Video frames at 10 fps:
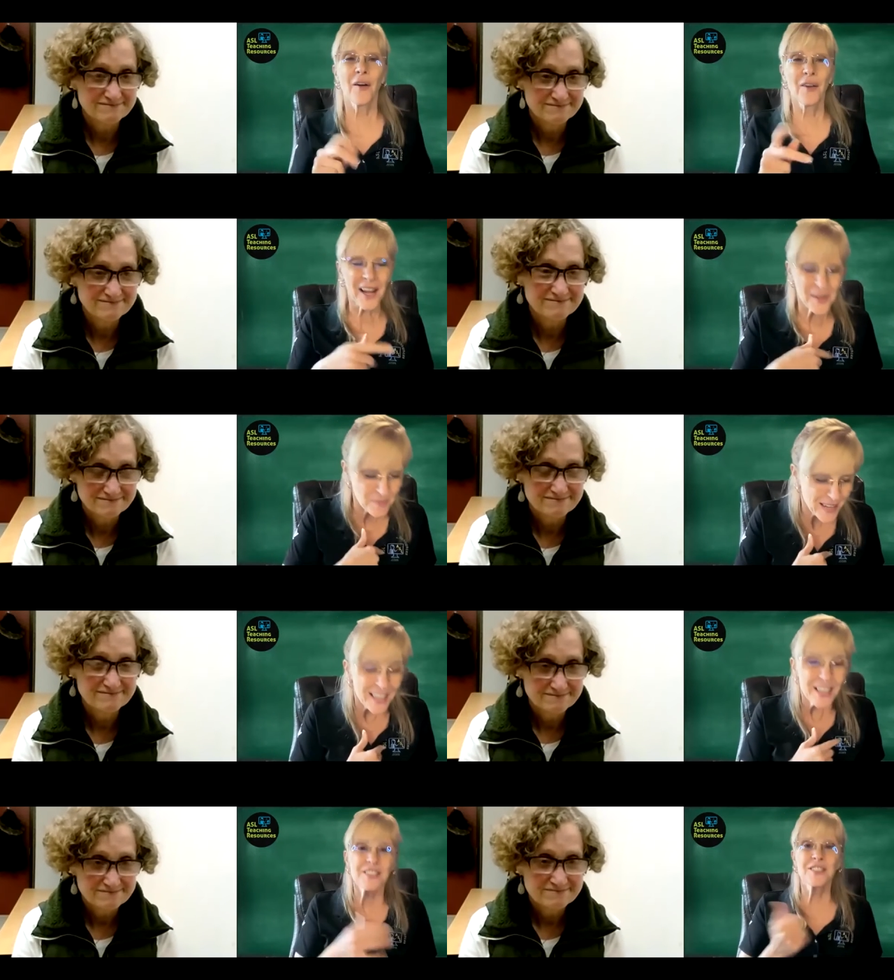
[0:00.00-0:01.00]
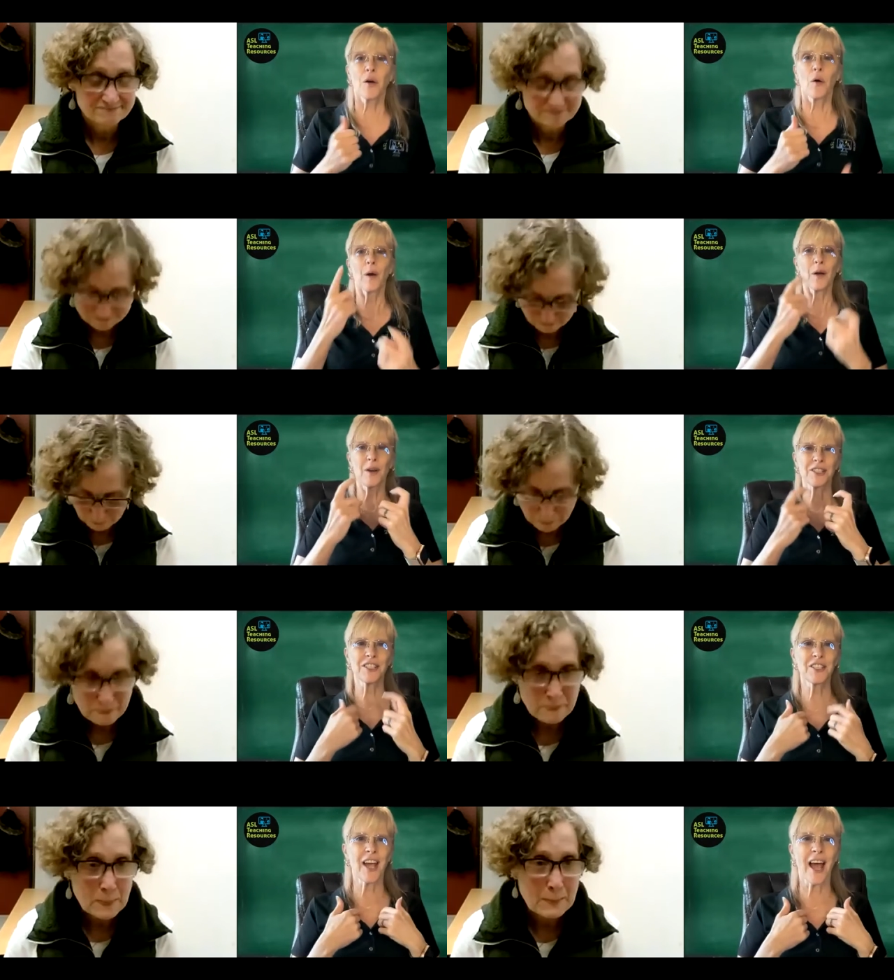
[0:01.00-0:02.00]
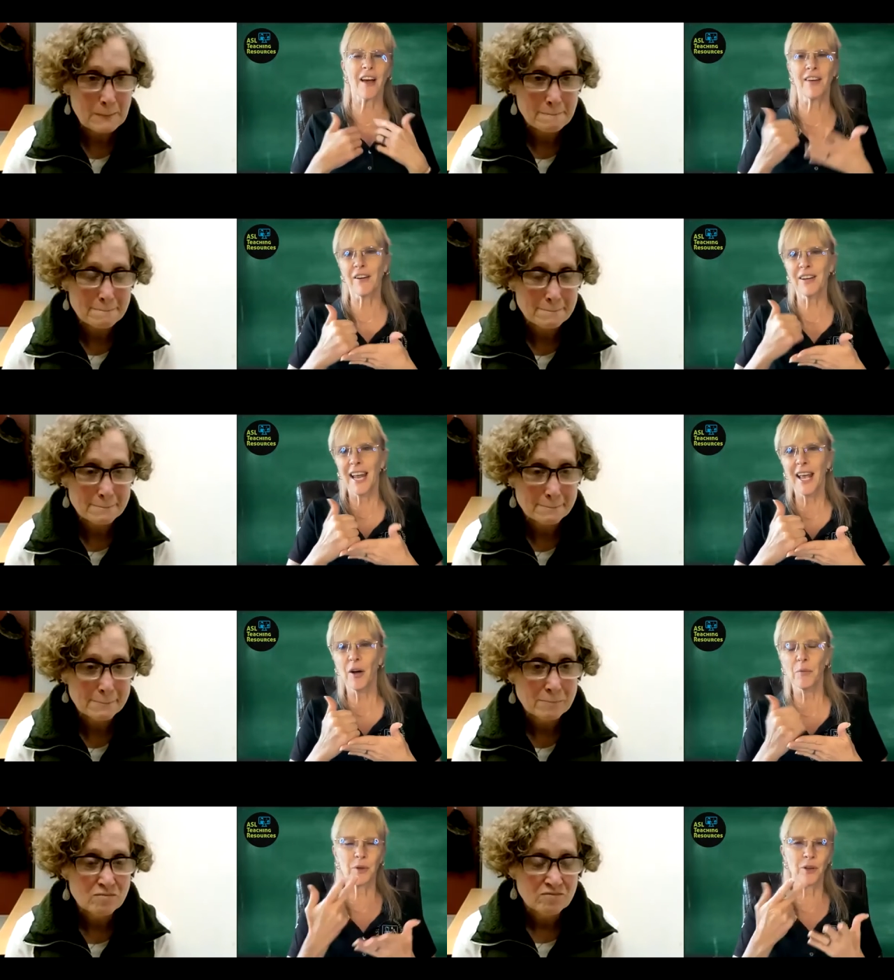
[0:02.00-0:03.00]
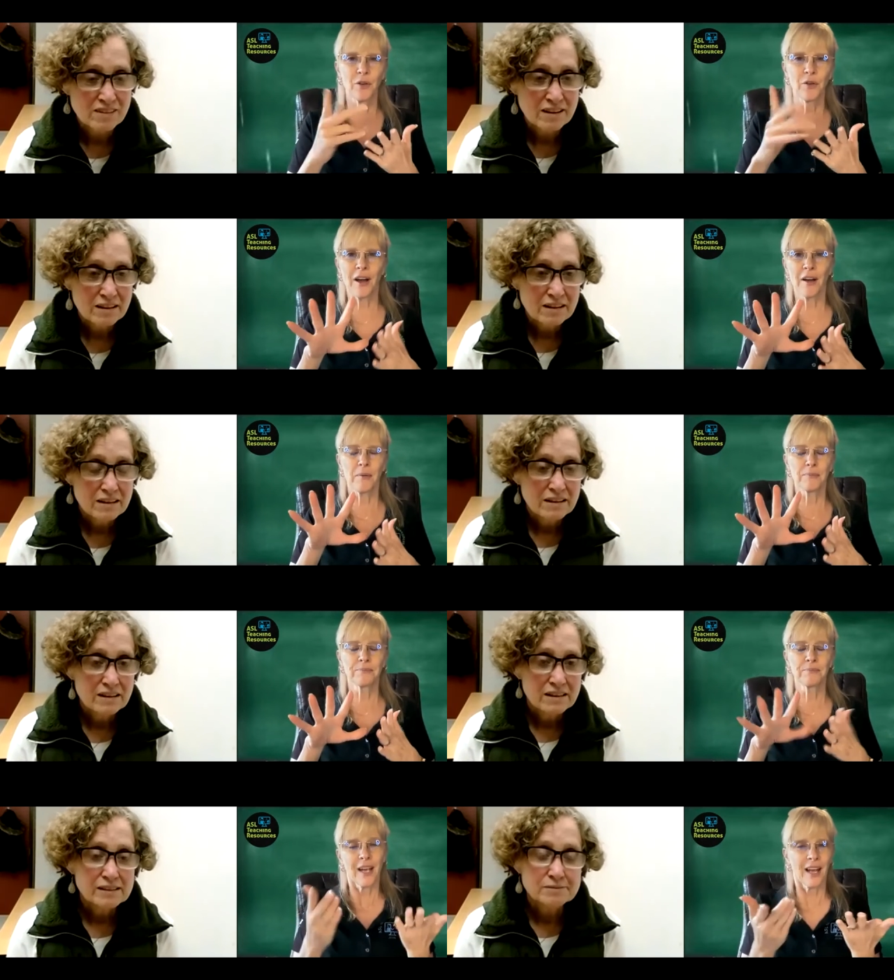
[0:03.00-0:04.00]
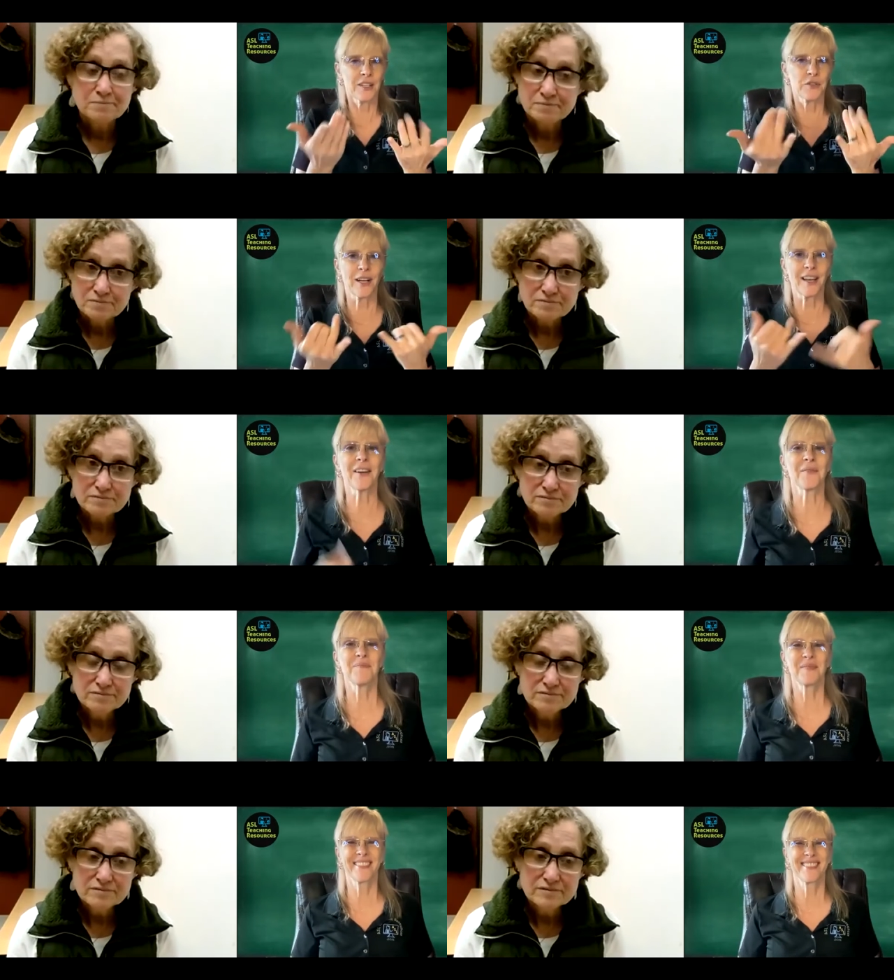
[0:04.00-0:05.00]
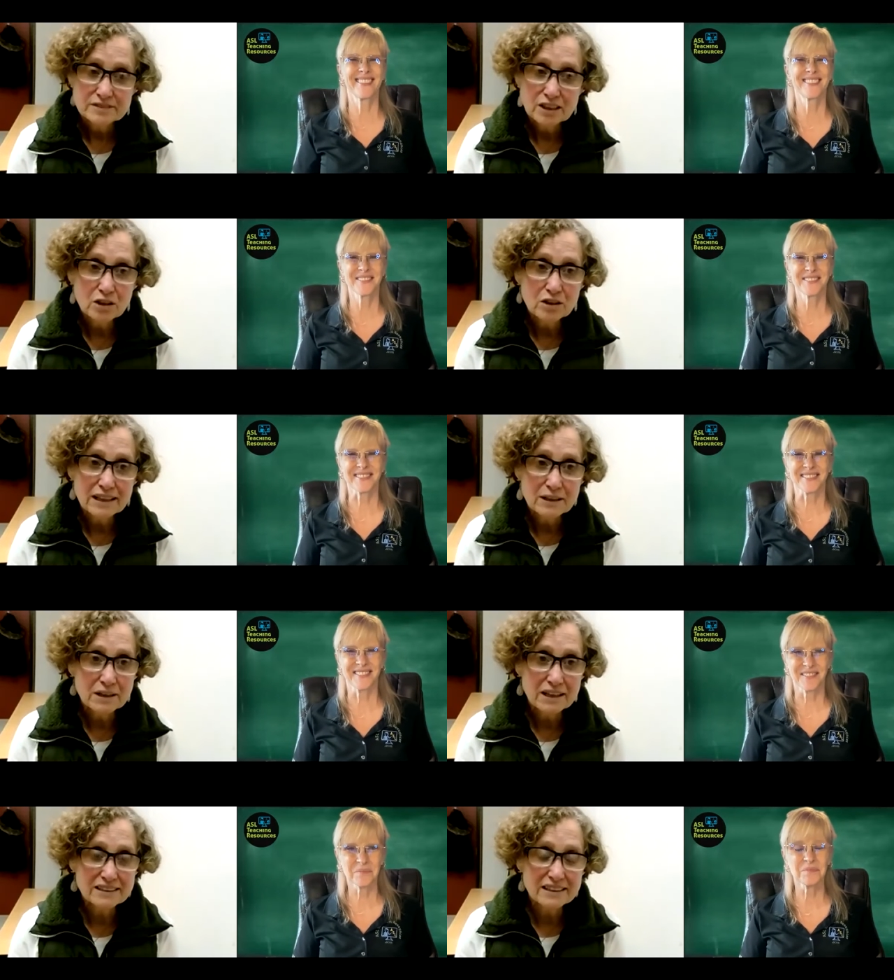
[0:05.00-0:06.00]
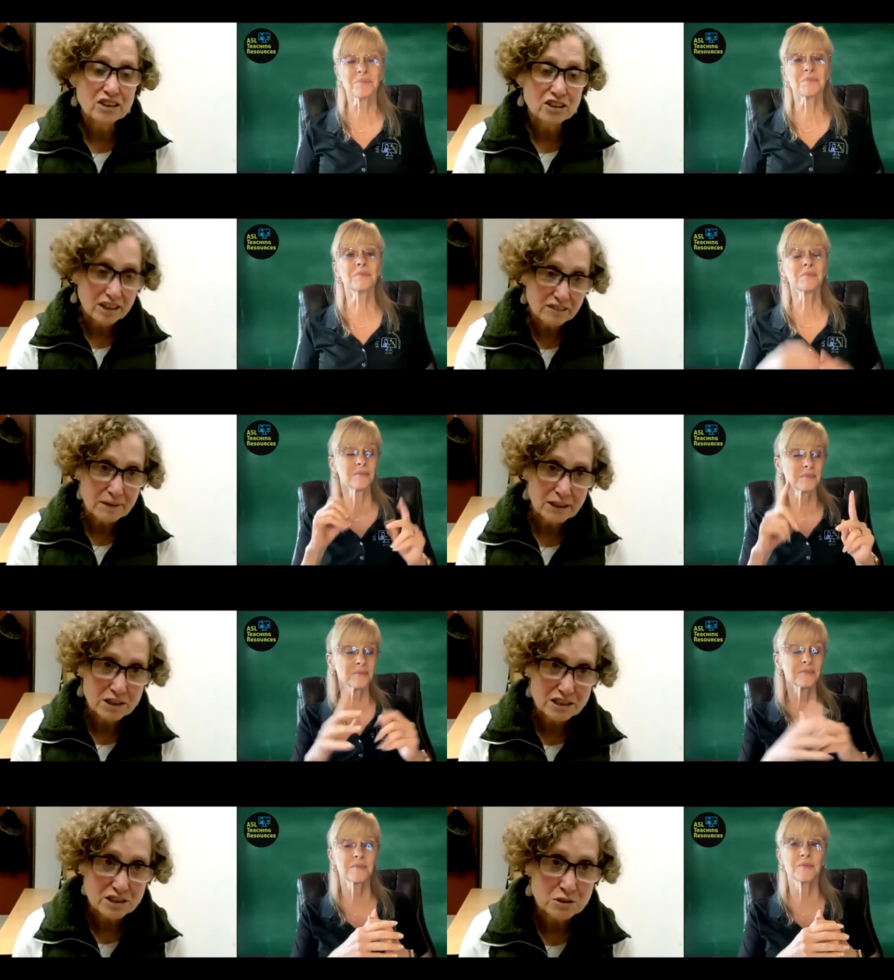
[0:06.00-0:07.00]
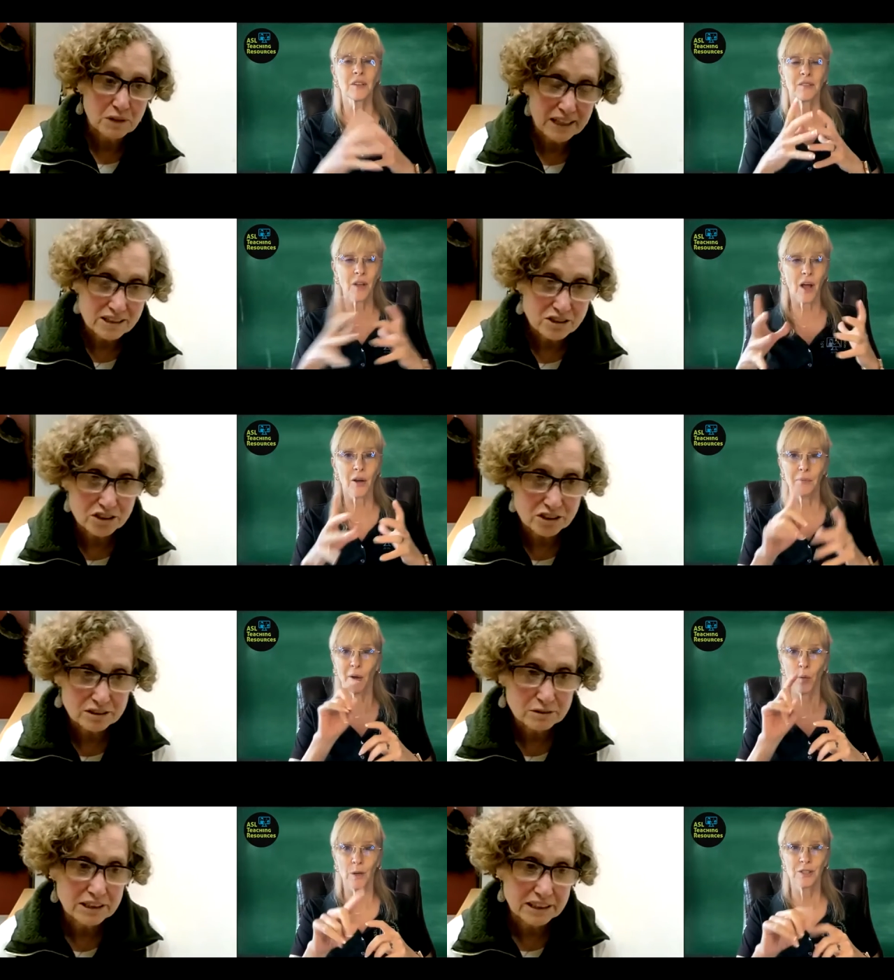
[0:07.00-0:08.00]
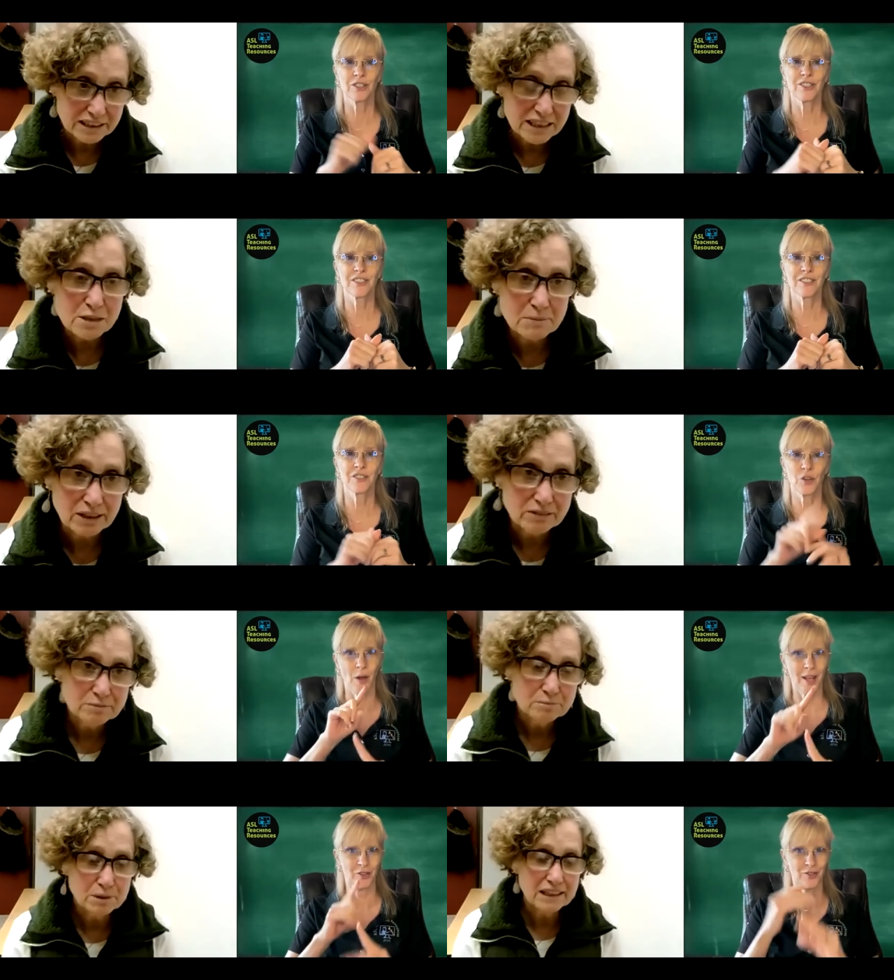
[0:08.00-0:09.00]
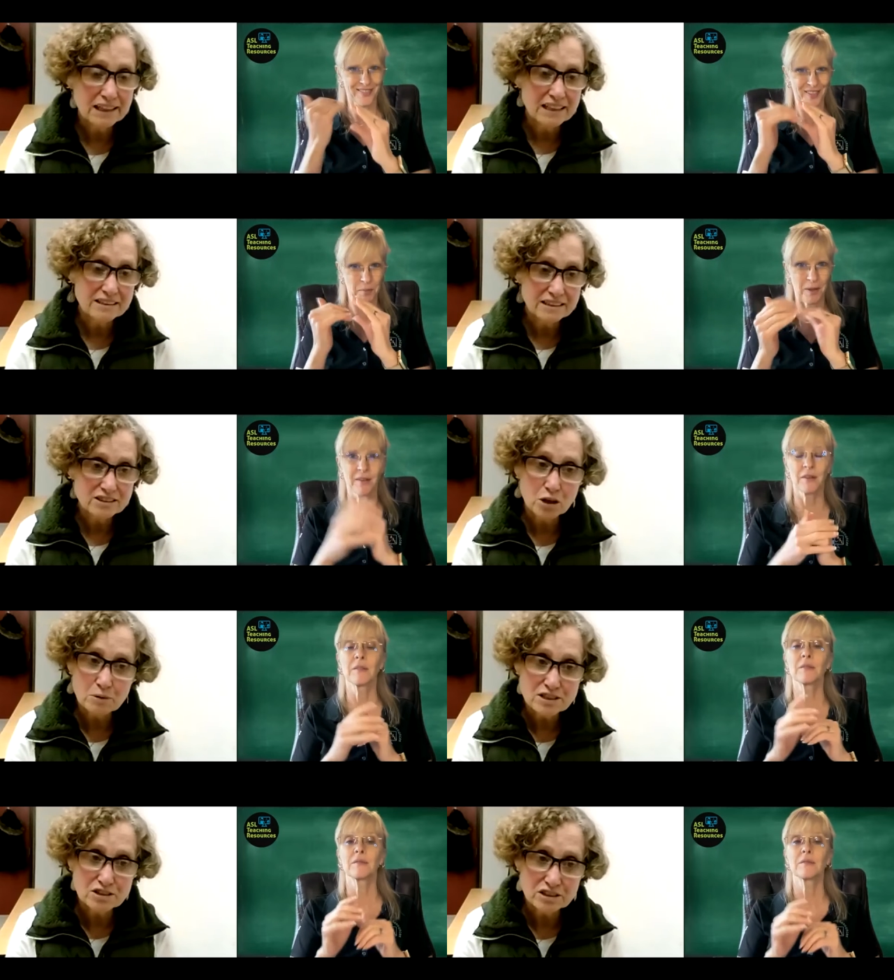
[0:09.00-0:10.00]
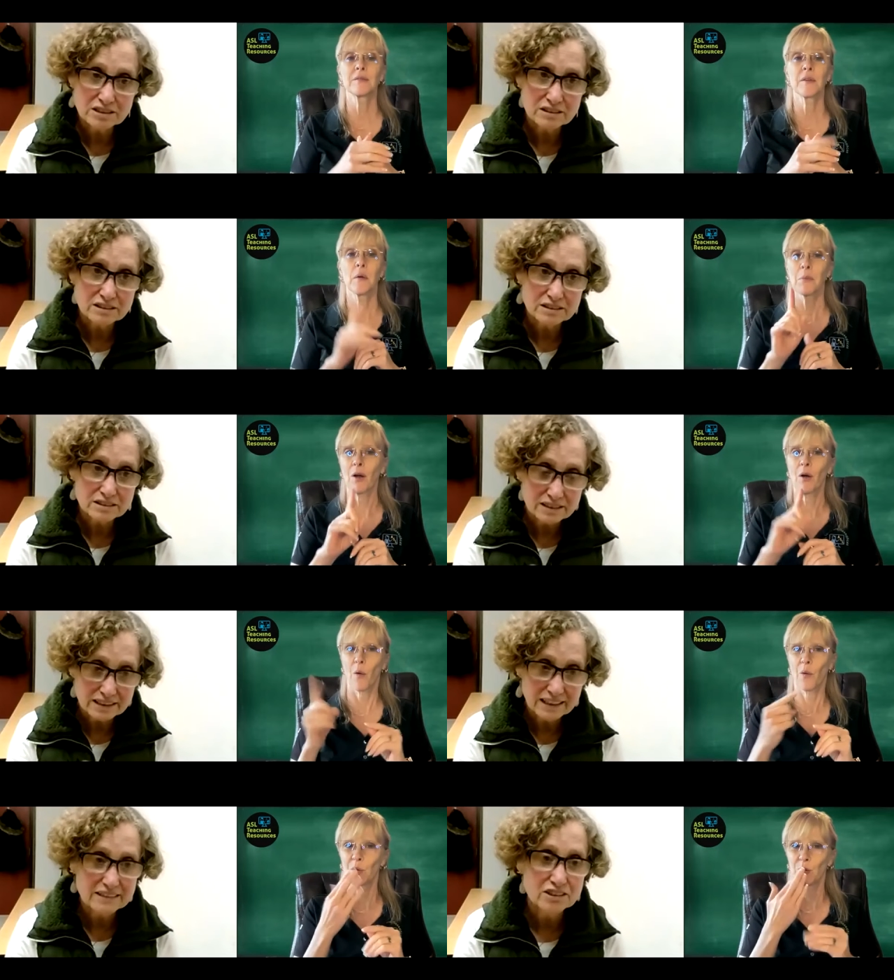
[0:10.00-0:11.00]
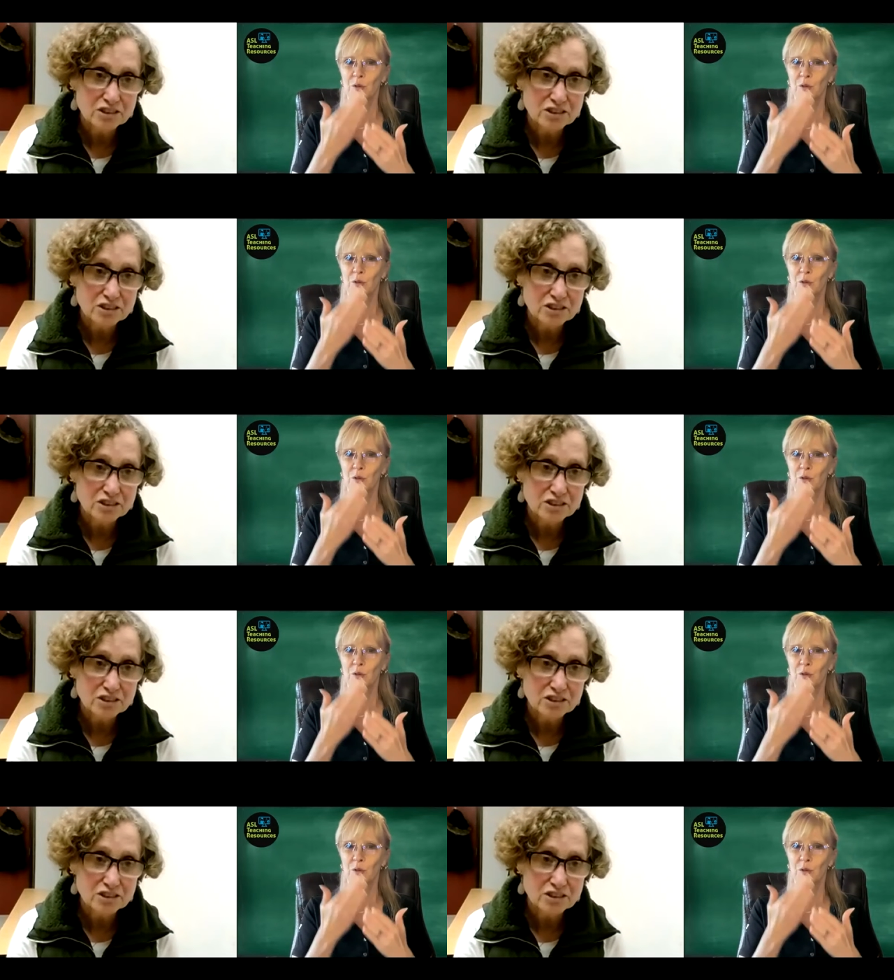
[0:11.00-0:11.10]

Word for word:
Speaker 1: Okay, so what question do you have? How can I help you, um, I guess, right now?
Speaker 2: Okay, well, I think a lot of my questions were answered in the email, but I, it's always good to connect and